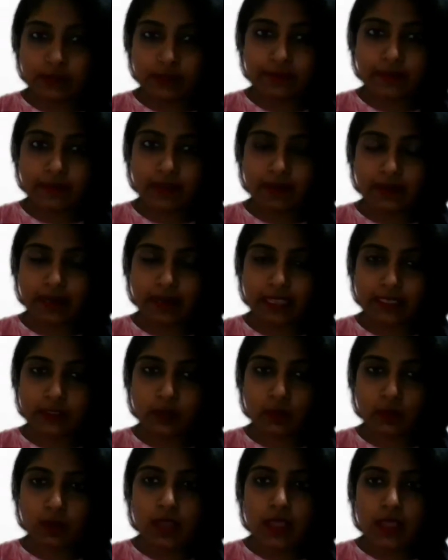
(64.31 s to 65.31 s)
of hearing.
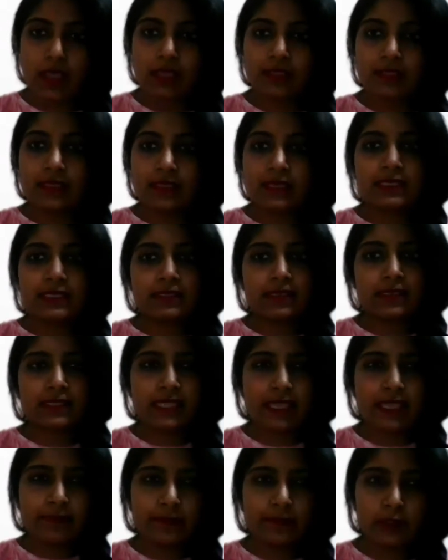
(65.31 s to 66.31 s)
So this
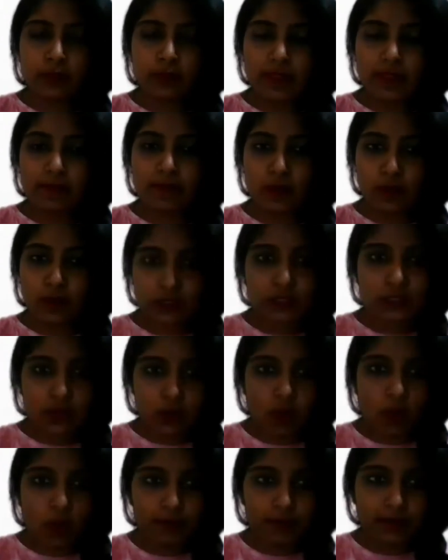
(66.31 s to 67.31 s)
seems to be most
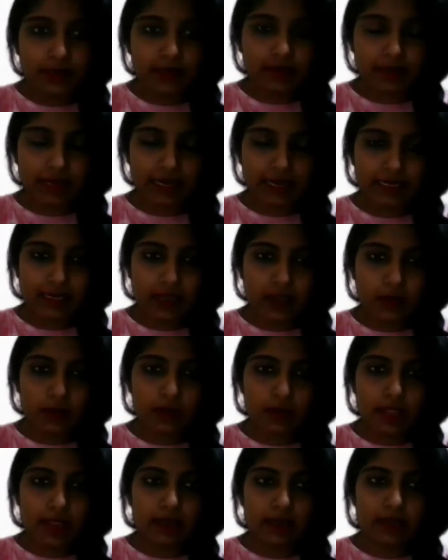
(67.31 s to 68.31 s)
common right
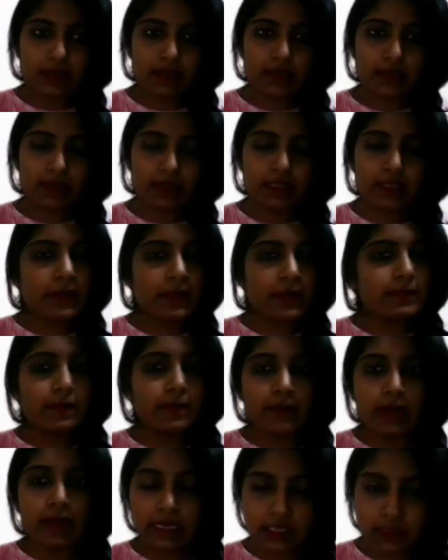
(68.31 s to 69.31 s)
now, and there might be
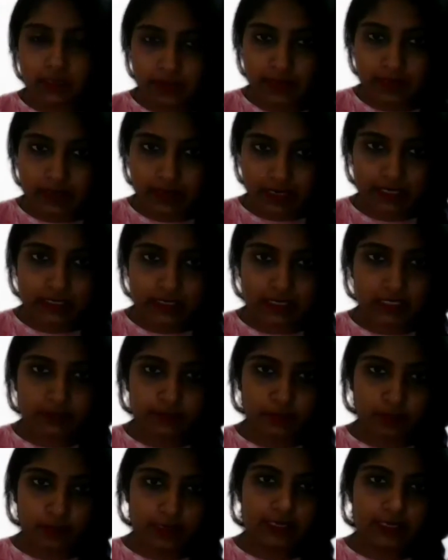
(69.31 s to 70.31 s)
multiple reasons
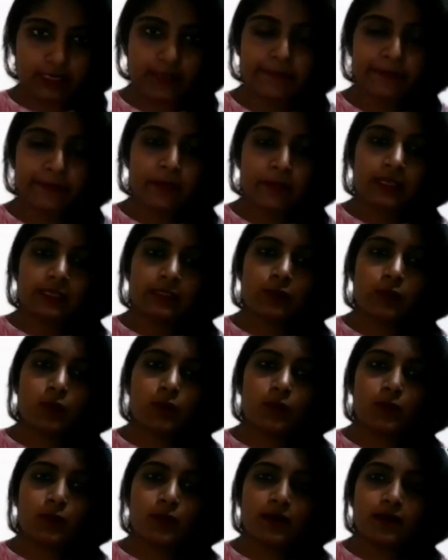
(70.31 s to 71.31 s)
for it.
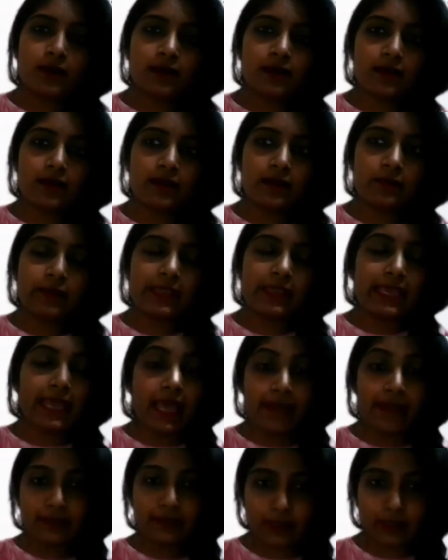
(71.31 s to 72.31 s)
So we
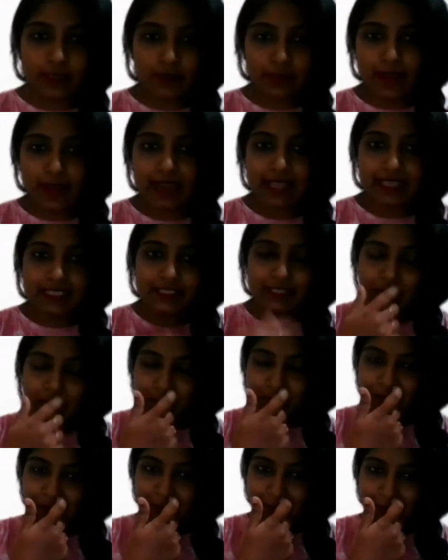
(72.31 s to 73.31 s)
have Dr. Balaji
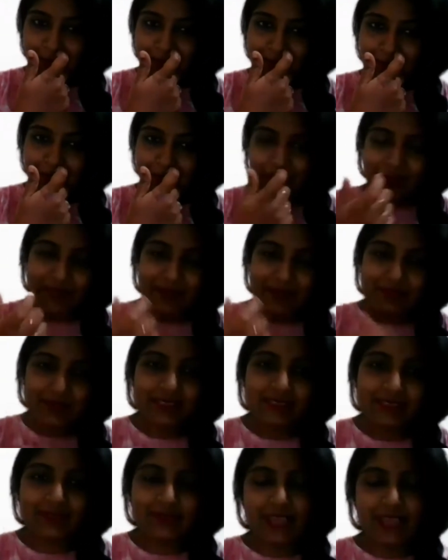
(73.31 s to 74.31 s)
on board, who will be
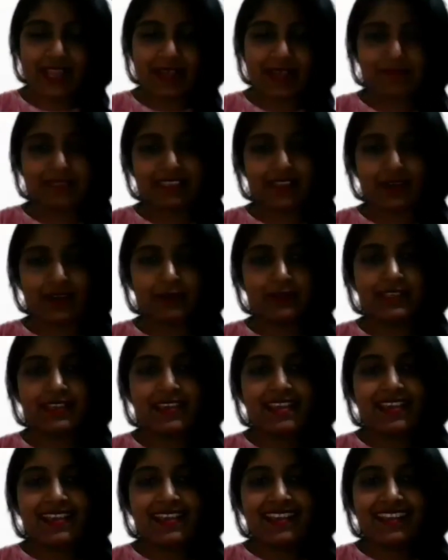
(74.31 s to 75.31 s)
able to help us out
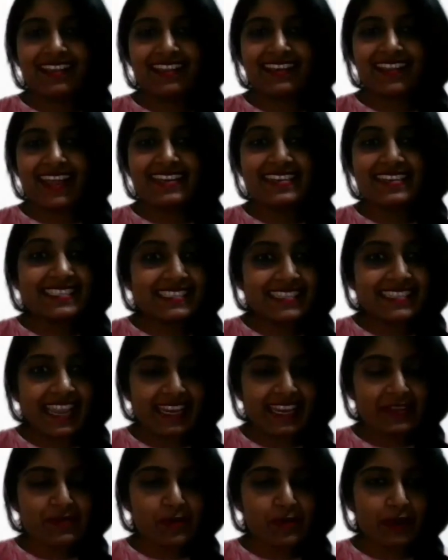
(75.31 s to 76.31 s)
in
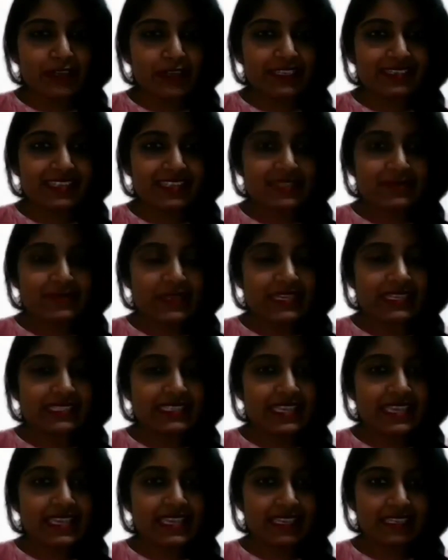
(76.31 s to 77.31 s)
understanding what it is, because
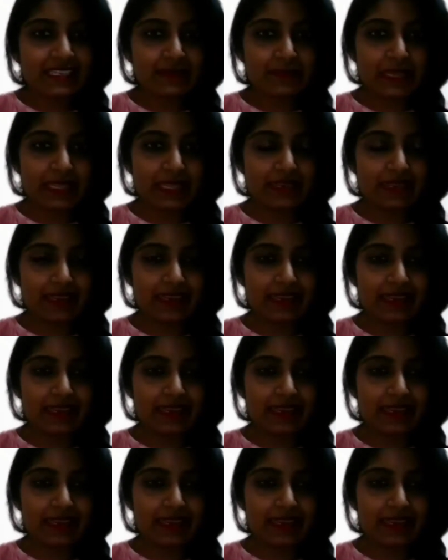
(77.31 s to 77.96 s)
he has been